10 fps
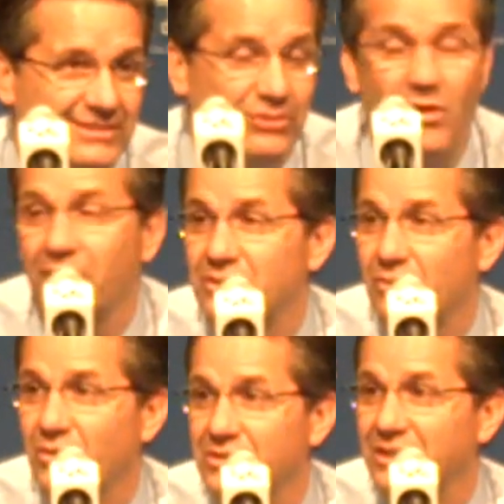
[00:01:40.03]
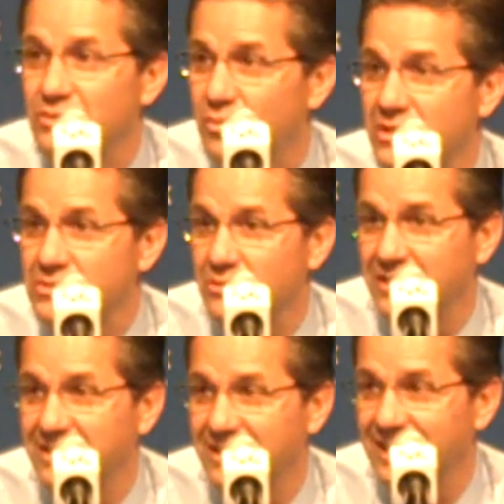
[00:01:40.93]
As long as there wasn't a twist or
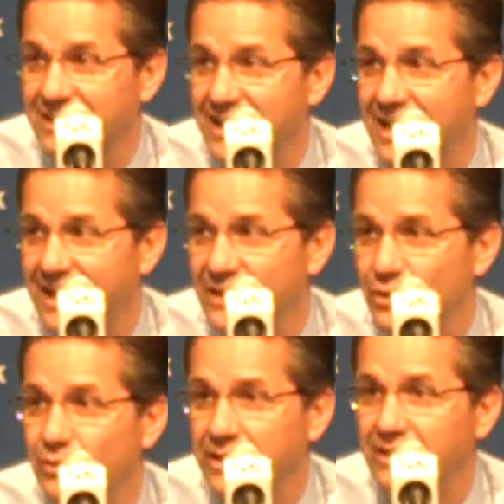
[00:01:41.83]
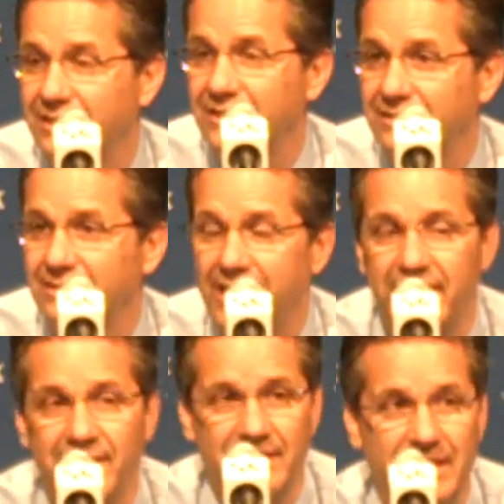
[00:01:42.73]
anything like that, I knew they
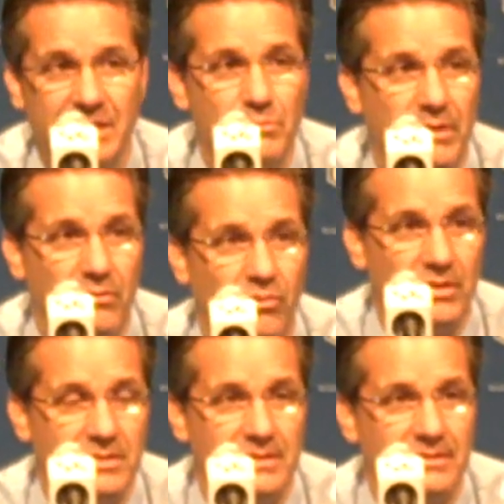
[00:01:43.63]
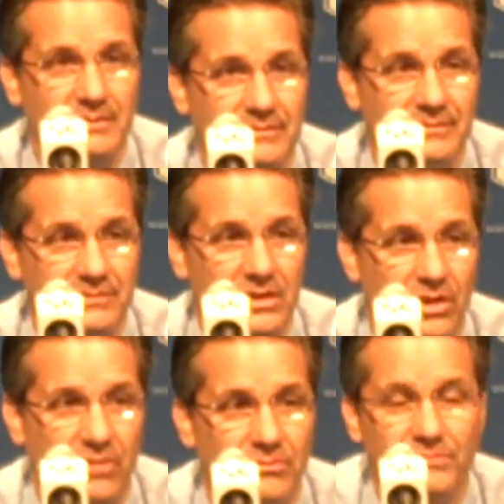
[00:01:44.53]
hit knees, but it wasn't, you
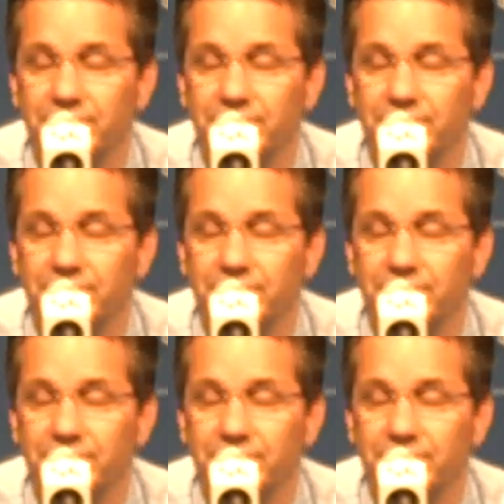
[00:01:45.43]
know.